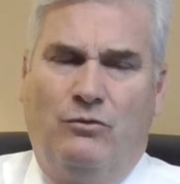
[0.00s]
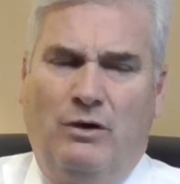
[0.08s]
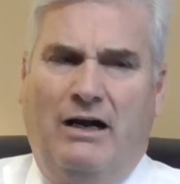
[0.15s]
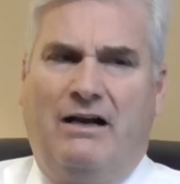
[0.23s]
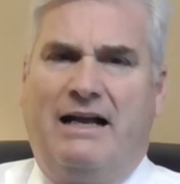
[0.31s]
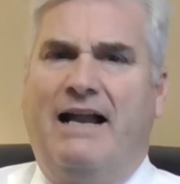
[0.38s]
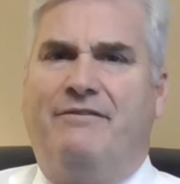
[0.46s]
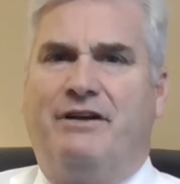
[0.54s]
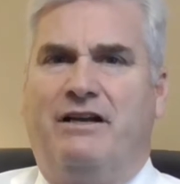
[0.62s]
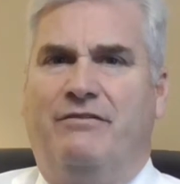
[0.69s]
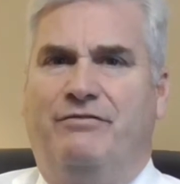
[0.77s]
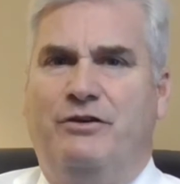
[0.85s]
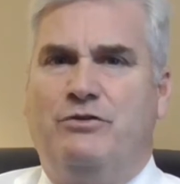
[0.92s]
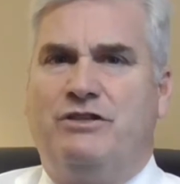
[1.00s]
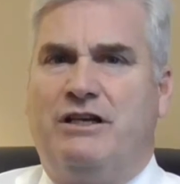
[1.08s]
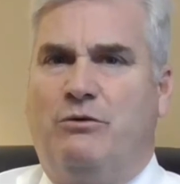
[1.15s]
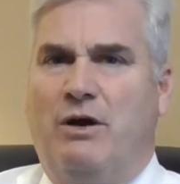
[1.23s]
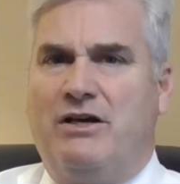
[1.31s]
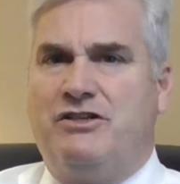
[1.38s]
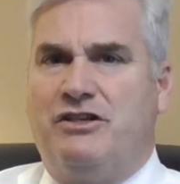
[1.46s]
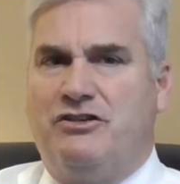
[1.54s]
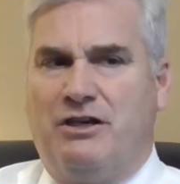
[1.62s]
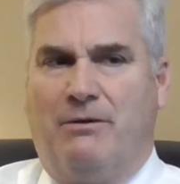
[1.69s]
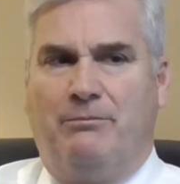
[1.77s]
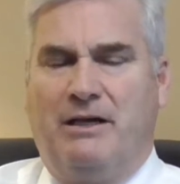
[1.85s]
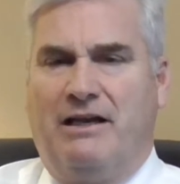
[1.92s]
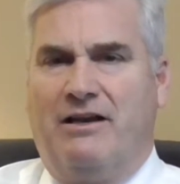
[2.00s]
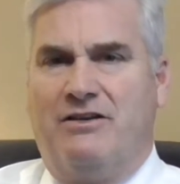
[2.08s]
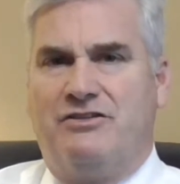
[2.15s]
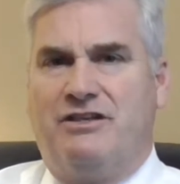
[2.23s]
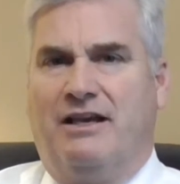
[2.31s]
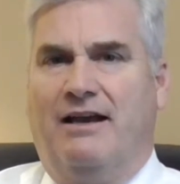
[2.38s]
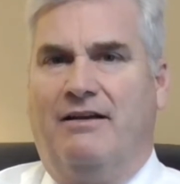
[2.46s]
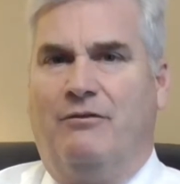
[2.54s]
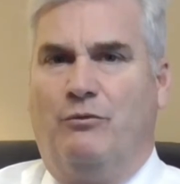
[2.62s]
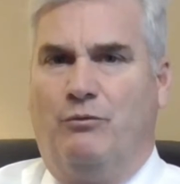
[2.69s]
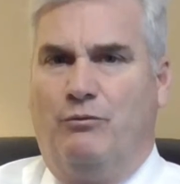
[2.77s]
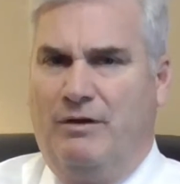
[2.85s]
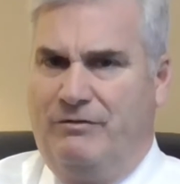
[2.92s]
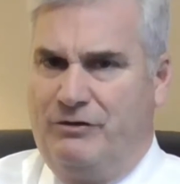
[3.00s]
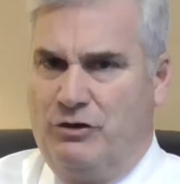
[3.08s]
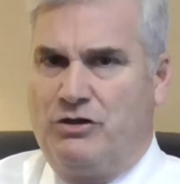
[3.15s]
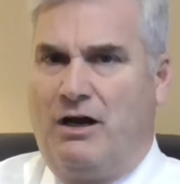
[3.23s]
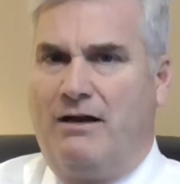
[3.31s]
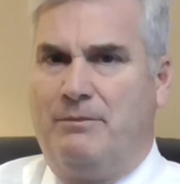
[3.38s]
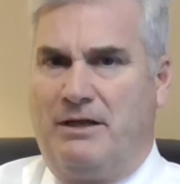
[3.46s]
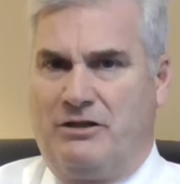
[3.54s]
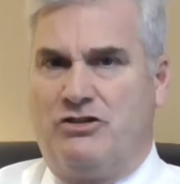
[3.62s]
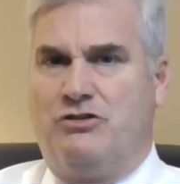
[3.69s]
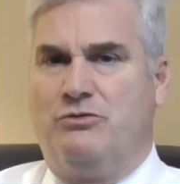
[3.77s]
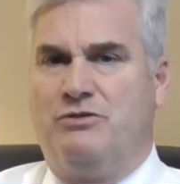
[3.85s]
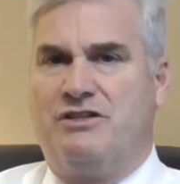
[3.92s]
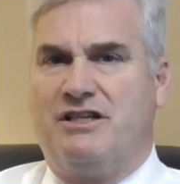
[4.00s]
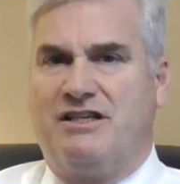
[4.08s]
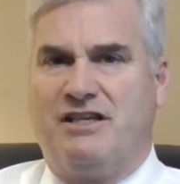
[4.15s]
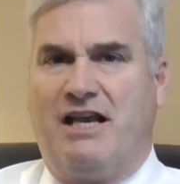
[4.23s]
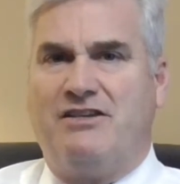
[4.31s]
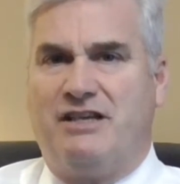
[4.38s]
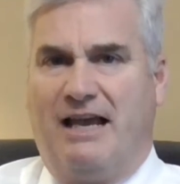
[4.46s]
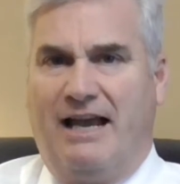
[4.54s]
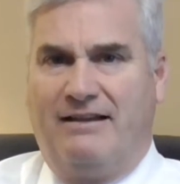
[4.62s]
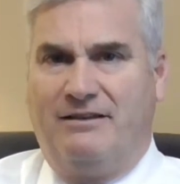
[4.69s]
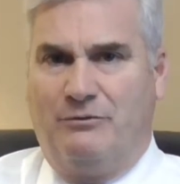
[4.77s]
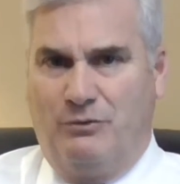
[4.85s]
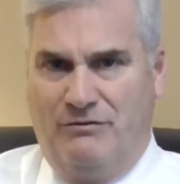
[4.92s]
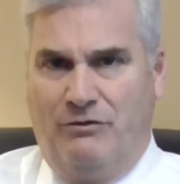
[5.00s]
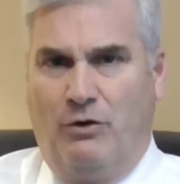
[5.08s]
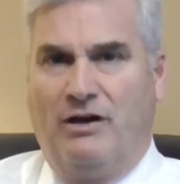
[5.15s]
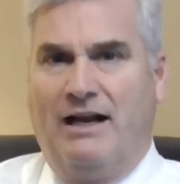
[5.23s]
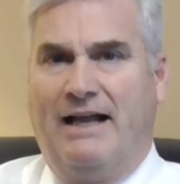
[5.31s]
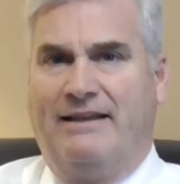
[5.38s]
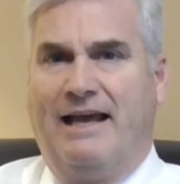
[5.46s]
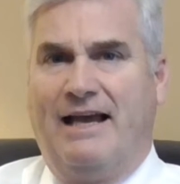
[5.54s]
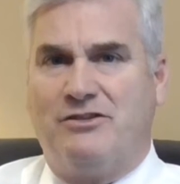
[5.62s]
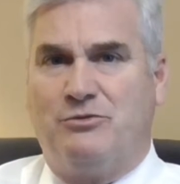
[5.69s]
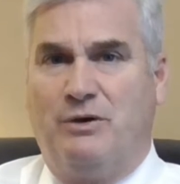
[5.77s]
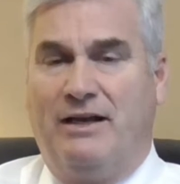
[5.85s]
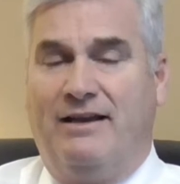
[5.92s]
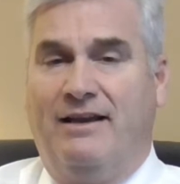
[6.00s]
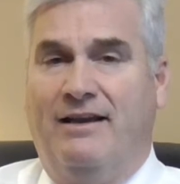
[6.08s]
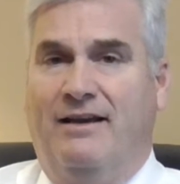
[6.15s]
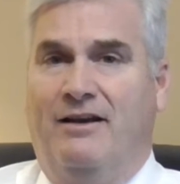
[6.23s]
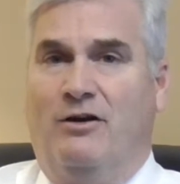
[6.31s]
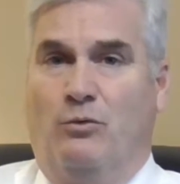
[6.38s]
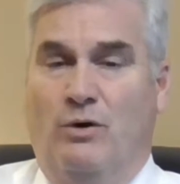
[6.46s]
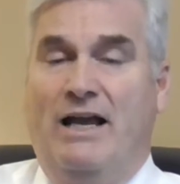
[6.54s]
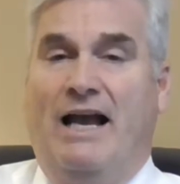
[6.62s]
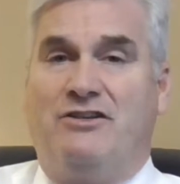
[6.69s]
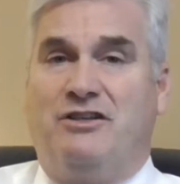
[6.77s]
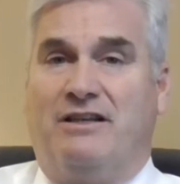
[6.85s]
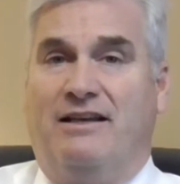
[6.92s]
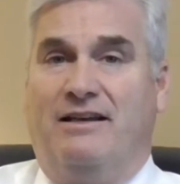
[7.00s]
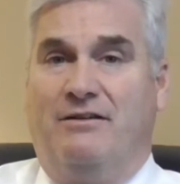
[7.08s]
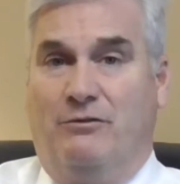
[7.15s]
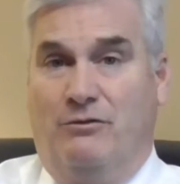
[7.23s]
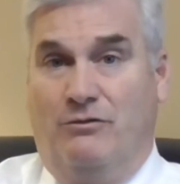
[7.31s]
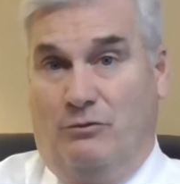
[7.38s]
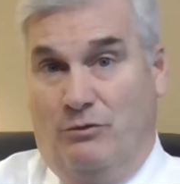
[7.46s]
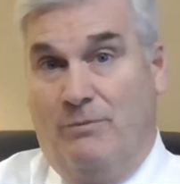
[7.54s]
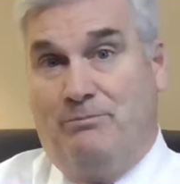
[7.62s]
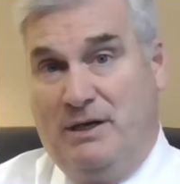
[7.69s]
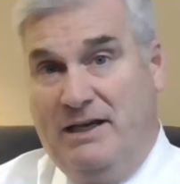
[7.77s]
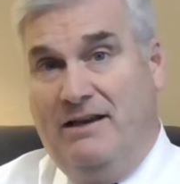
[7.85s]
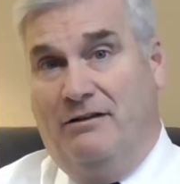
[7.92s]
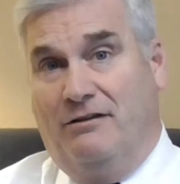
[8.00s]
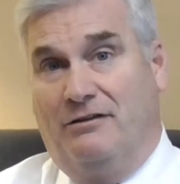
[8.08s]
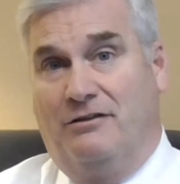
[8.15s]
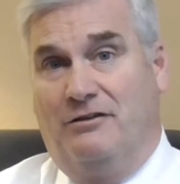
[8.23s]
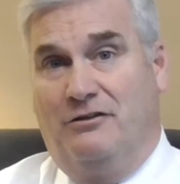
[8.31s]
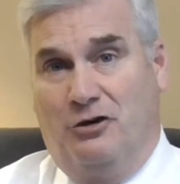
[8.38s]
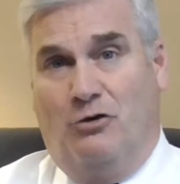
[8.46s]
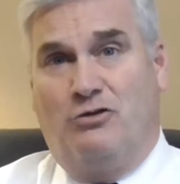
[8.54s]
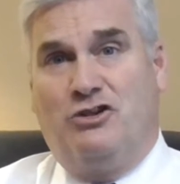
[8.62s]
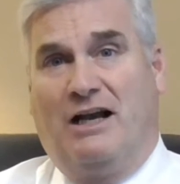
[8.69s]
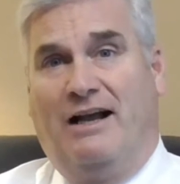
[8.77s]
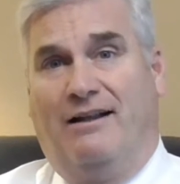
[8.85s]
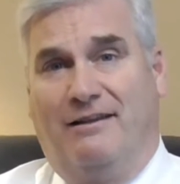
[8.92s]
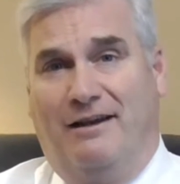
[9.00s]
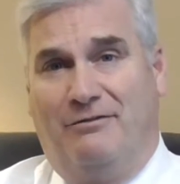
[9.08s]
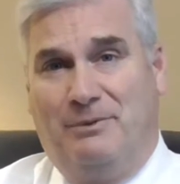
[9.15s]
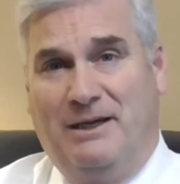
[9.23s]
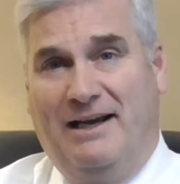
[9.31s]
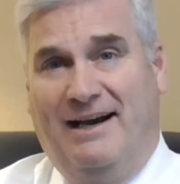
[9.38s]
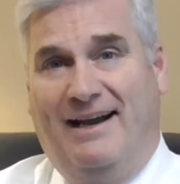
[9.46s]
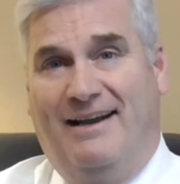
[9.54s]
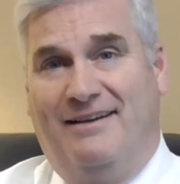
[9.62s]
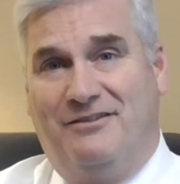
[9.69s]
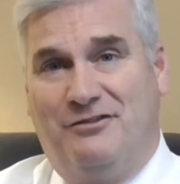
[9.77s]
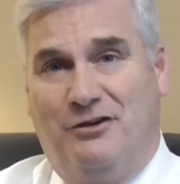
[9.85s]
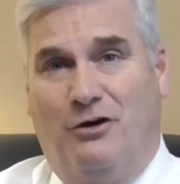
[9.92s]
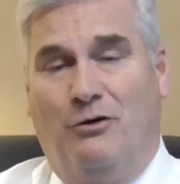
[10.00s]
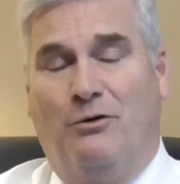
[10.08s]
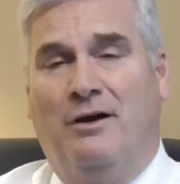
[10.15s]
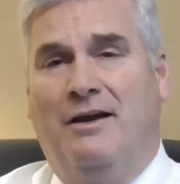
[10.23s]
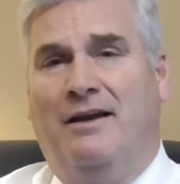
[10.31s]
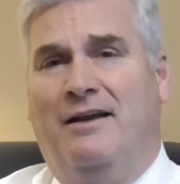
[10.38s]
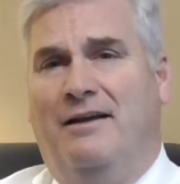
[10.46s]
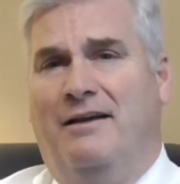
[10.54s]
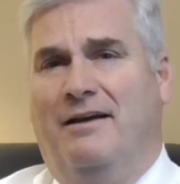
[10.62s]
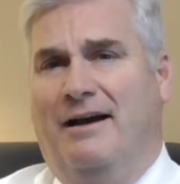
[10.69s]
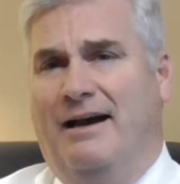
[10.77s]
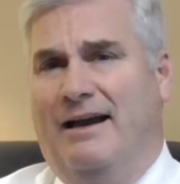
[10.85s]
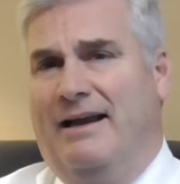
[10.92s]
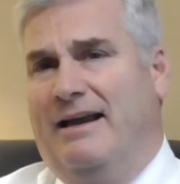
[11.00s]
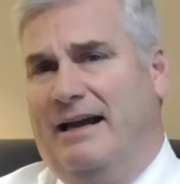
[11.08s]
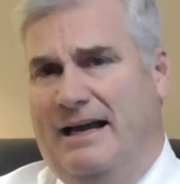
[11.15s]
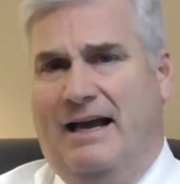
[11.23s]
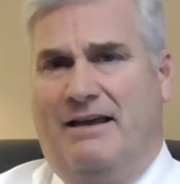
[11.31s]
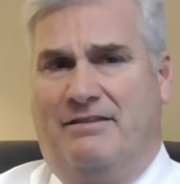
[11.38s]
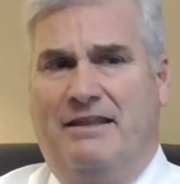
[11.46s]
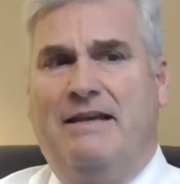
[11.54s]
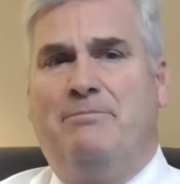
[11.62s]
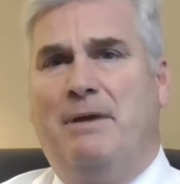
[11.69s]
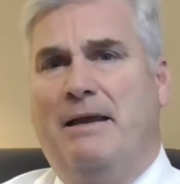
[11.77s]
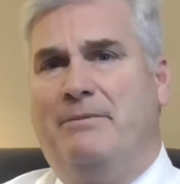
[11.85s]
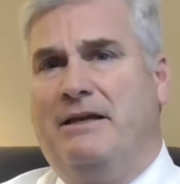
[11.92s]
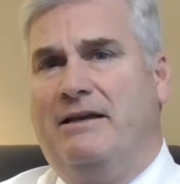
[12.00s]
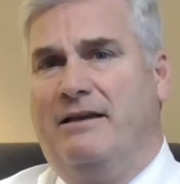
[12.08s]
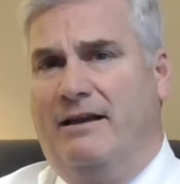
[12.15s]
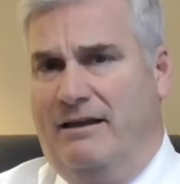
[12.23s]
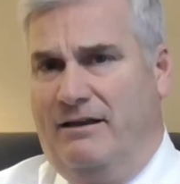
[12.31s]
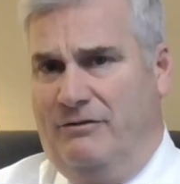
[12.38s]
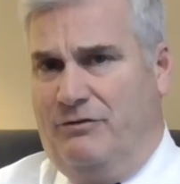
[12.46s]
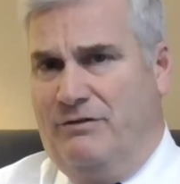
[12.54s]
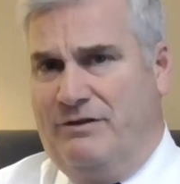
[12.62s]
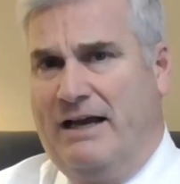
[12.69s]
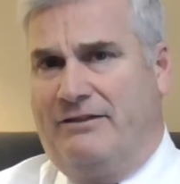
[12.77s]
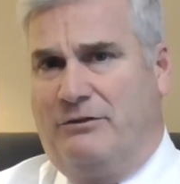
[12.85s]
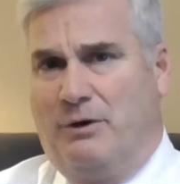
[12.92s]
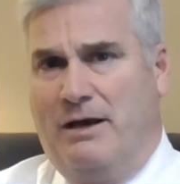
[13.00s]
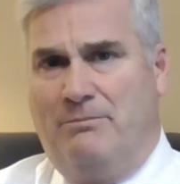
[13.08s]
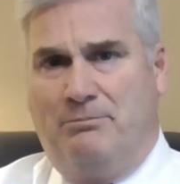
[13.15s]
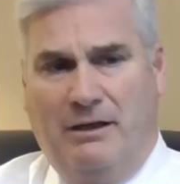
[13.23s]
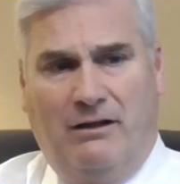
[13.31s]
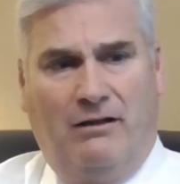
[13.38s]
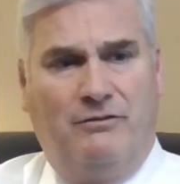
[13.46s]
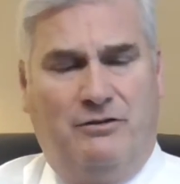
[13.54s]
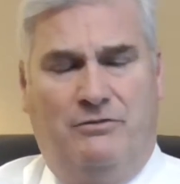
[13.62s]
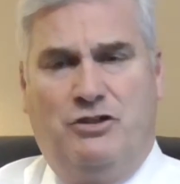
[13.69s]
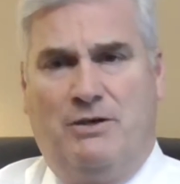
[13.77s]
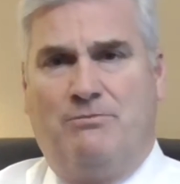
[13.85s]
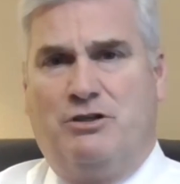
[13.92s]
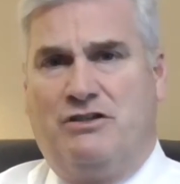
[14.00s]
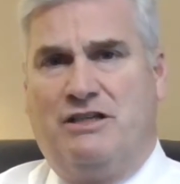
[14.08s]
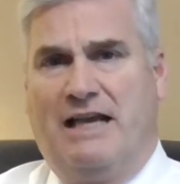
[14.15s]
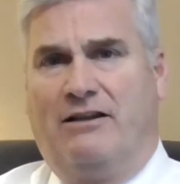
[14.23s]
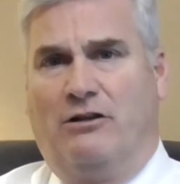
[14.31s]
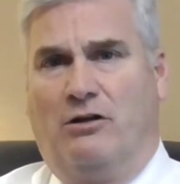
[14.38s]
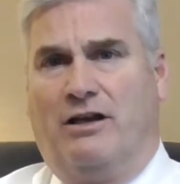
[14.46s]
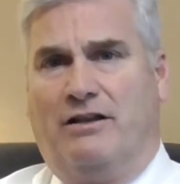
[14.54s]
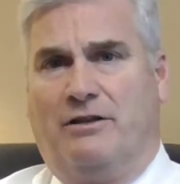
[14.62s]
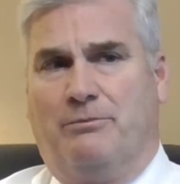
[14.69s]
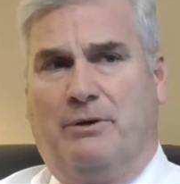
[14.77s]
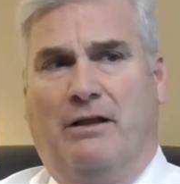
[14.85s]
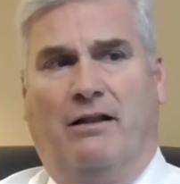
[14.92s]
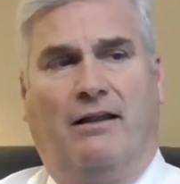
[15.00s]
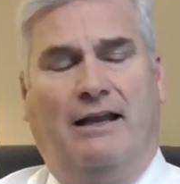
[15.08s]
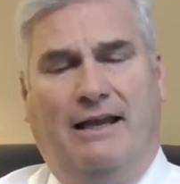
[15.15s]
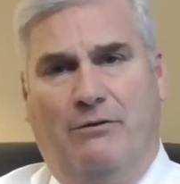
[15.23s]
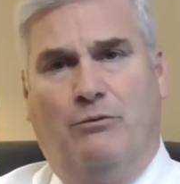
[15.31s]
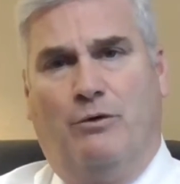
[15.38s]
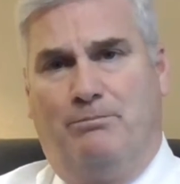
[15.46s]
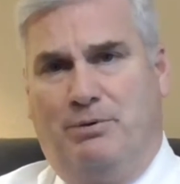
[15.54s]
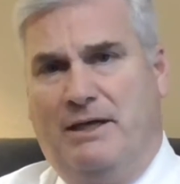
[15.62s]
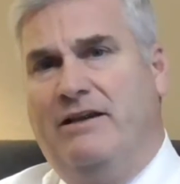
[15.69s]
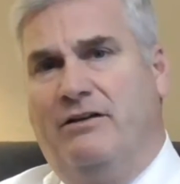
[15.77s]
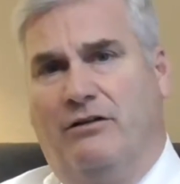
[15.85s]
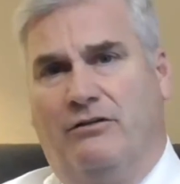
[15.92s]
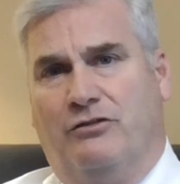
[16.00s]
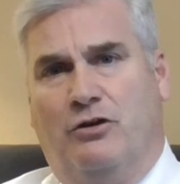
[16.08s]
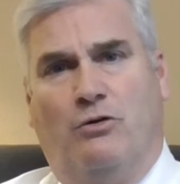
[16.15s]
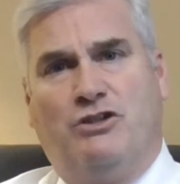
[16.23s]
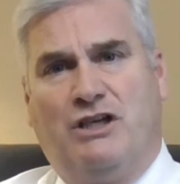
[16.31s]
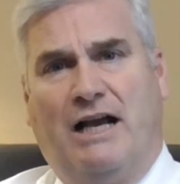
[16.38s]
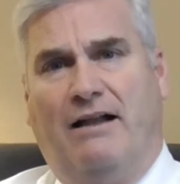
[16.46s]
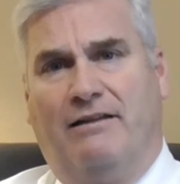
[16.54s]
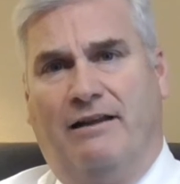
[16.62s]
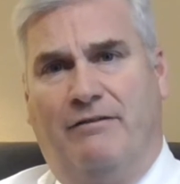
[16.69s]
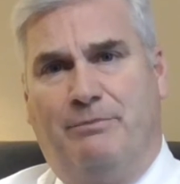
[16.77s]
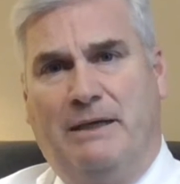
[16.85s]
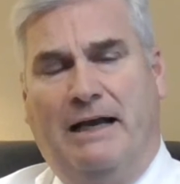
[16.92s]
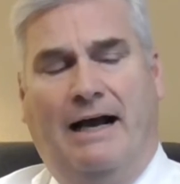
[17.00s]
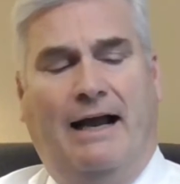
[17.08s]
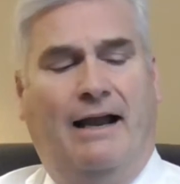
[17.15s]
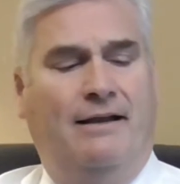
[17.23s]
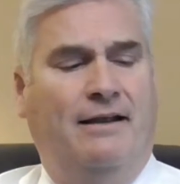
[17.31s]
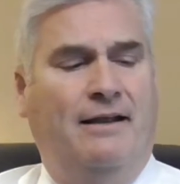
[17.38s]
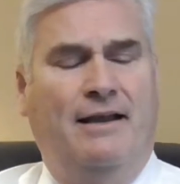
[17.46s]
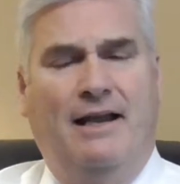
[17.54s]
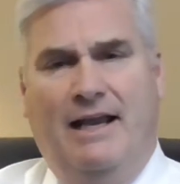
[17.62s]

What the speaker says: Well, kind of a confusing question, Jim, because if you're talking about the Student Success Act that we voted on last week, we actually repealed No Child Left Behind. So I think maybe if we've got the right bill, Jim should take a look at the bill. It repeals No Child Left Behind.